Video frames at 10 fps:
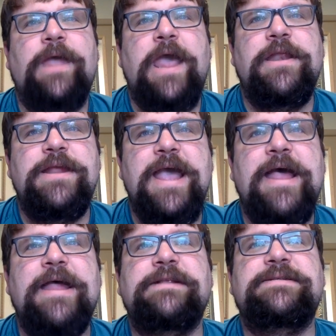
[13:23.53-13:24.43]
And
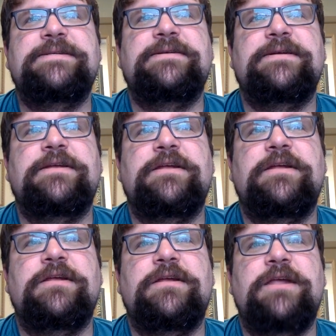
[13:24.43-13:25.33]
yet
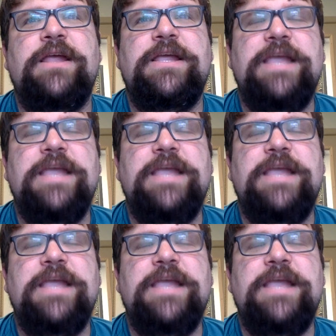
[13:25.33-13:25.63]
it